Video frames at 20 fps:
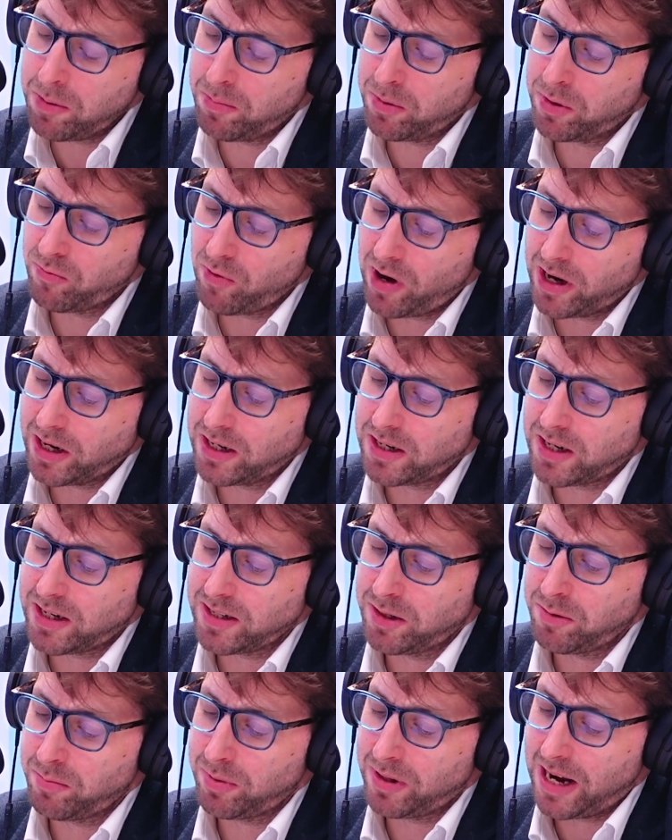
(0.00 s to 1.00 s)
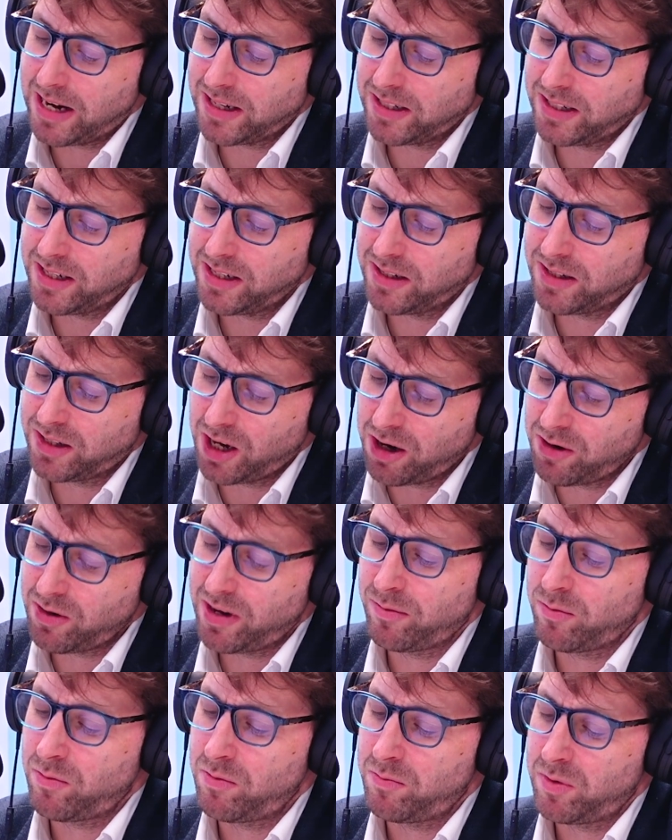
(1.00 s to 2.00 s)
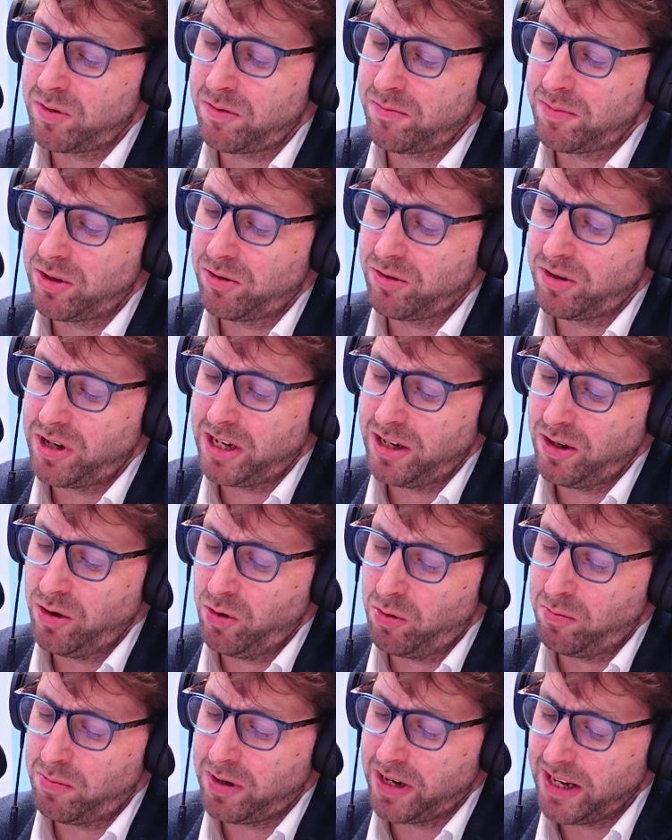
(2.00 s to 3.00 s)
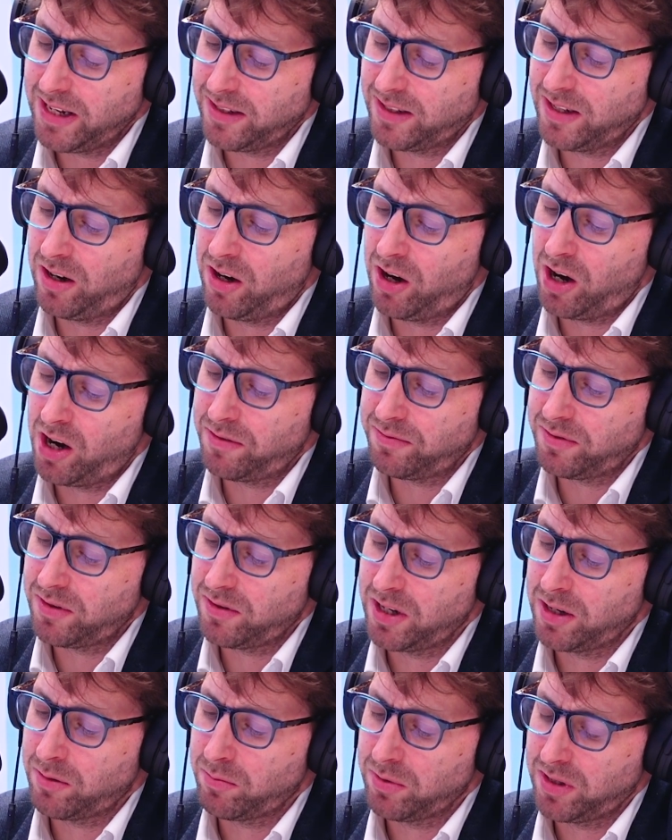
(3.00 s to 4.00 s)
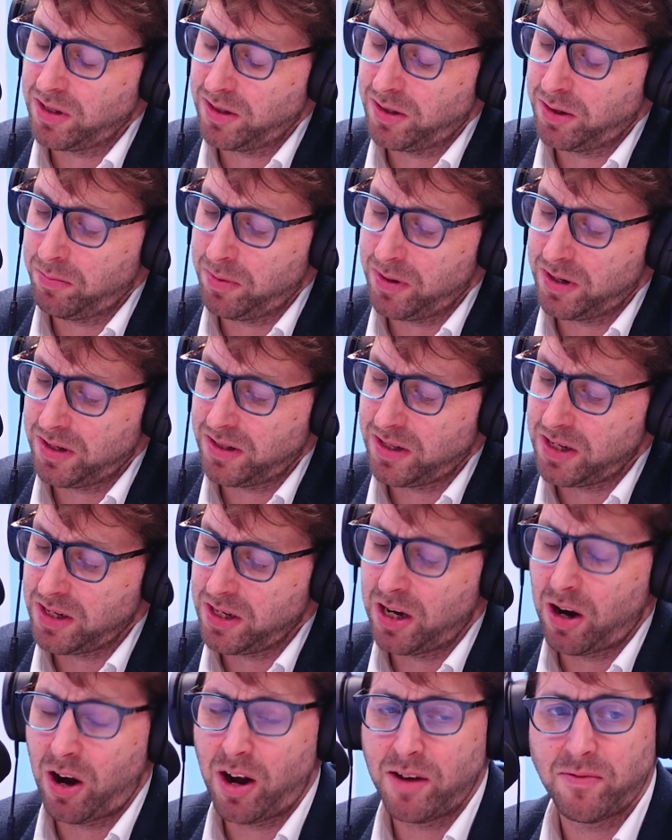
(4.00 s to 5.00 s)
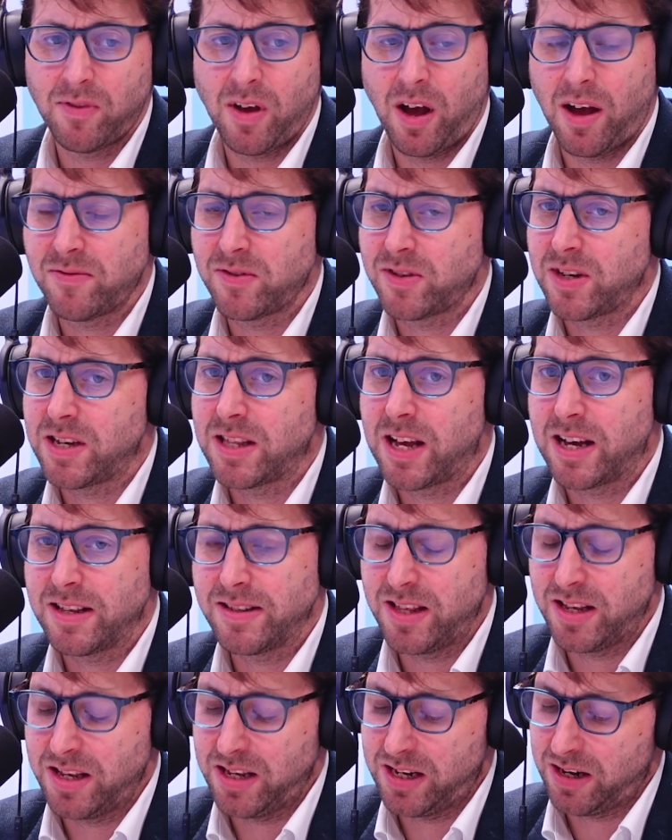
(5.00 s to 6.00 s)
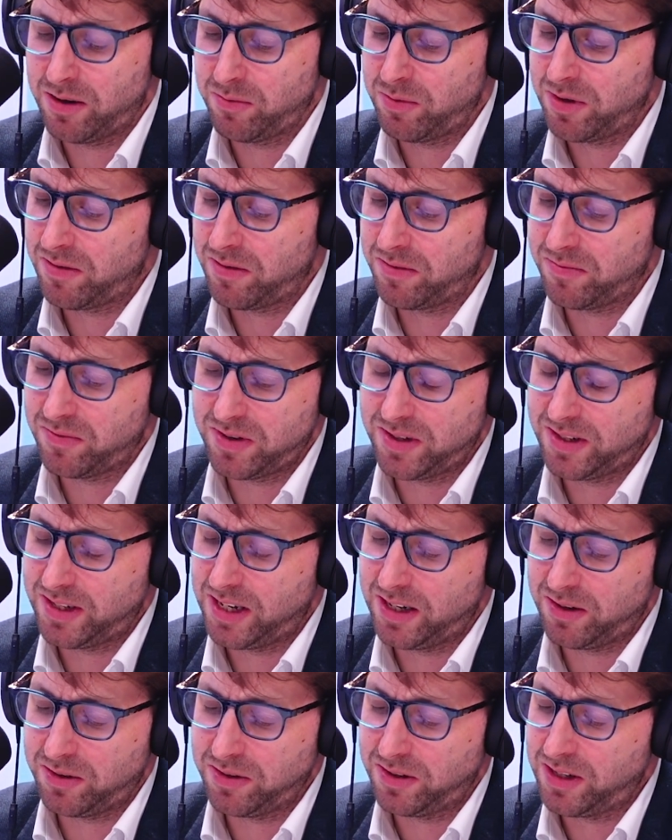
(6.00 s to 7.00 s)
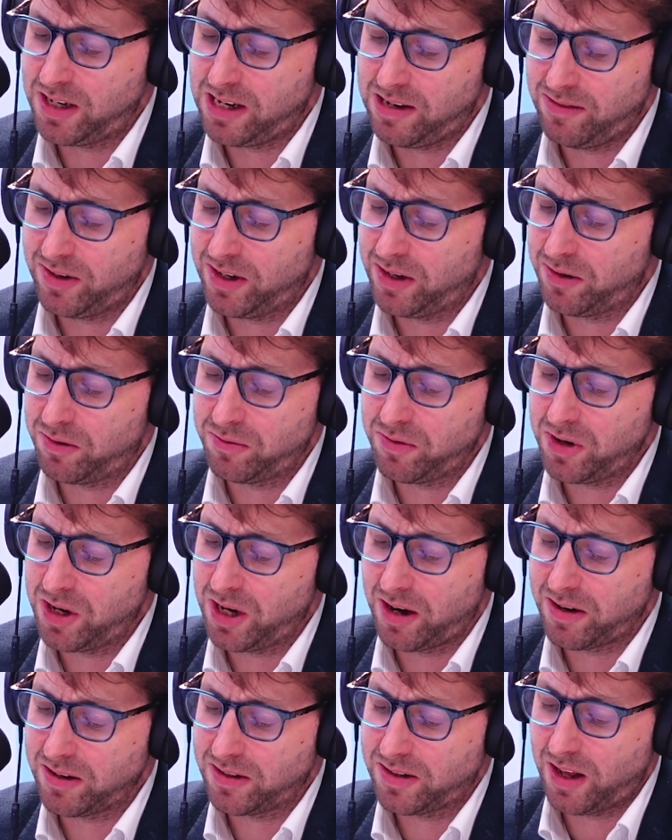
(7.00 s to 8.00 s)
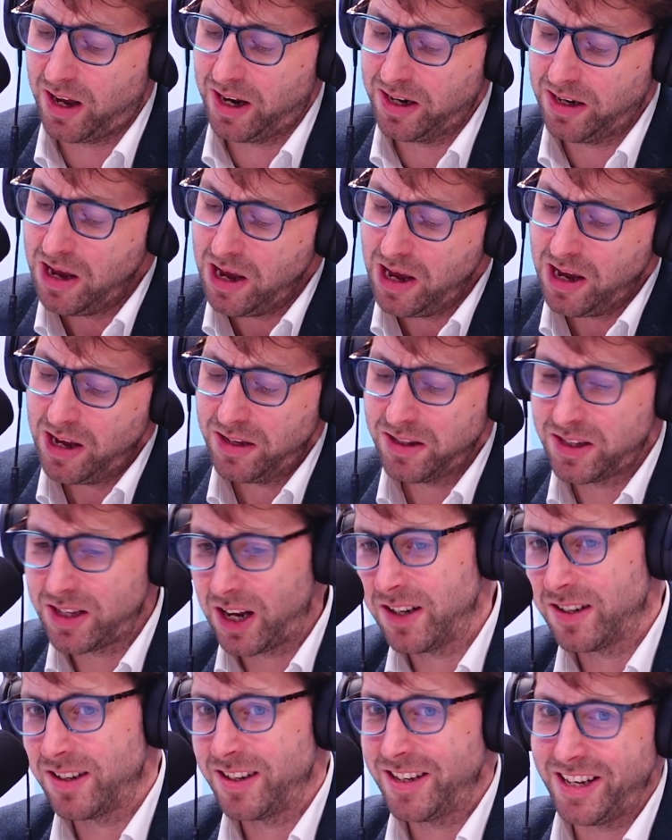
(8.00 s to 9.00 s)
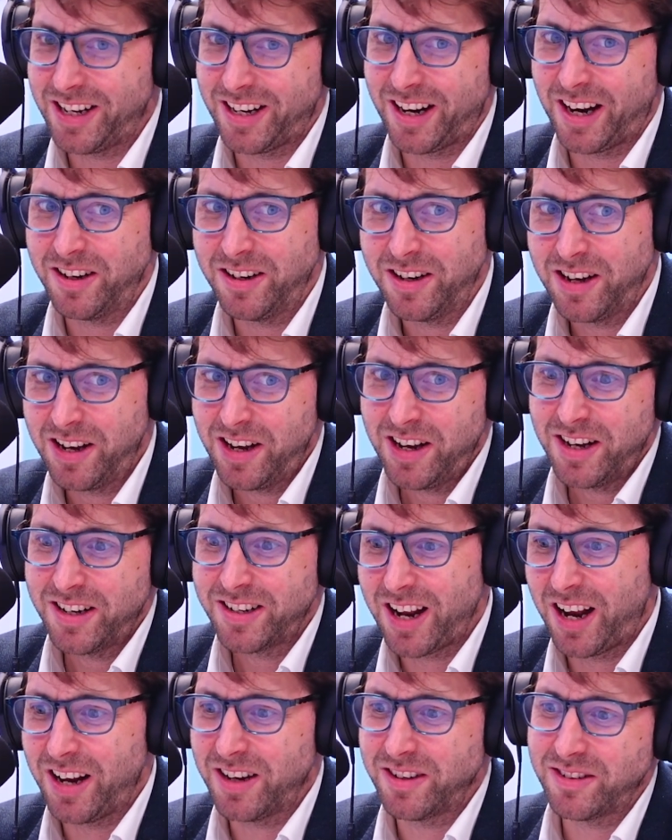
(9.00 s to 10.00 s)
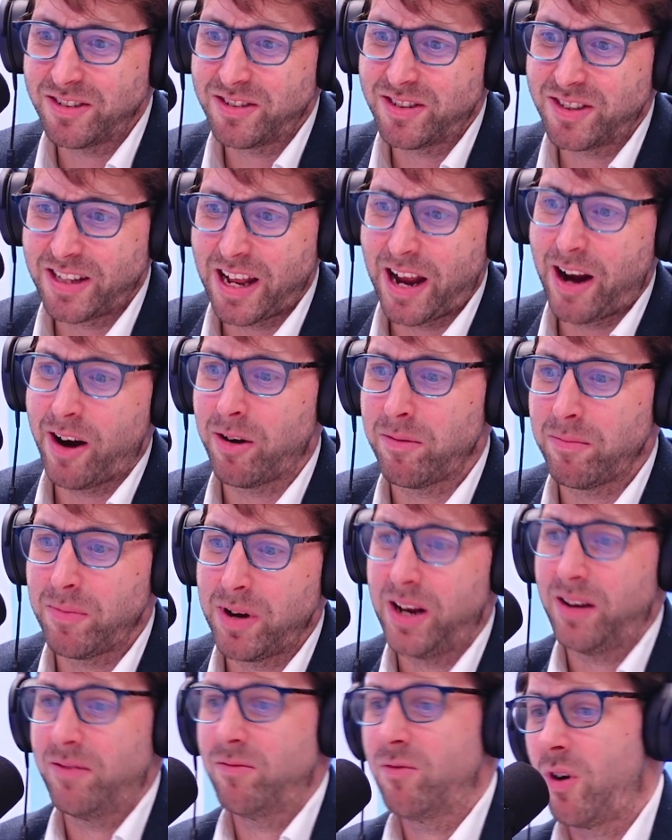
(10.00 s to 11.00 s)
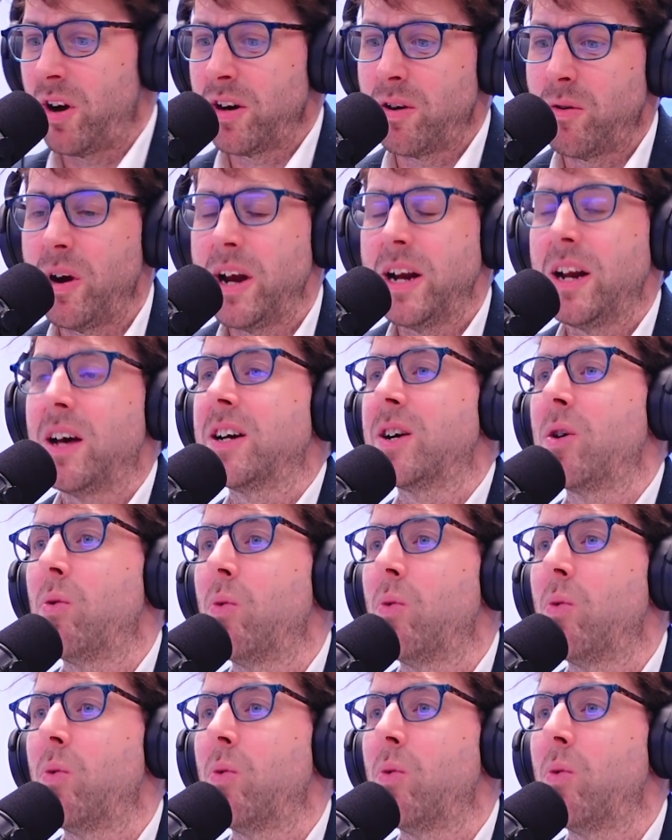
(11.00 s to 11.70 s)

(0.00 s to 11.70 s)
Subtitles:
people to recognize it, but actually don't everyone want to be treated normally? Isn't half the thing with disability, you know, I've seen that, you know, whether I've seen it on TV or, you know, it's like, don't stare at me and run away like a